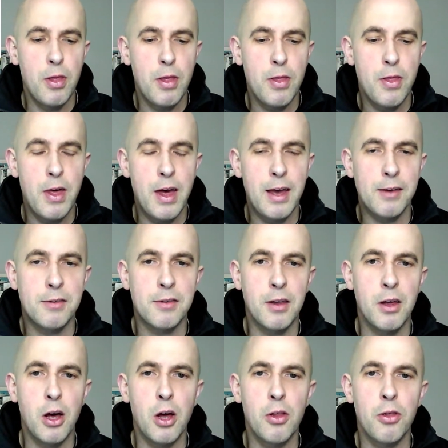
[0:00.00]
there's
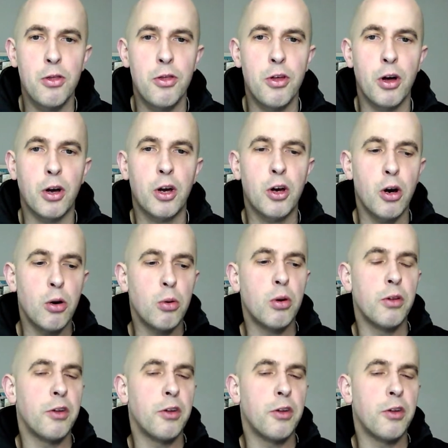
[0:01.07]
the goal or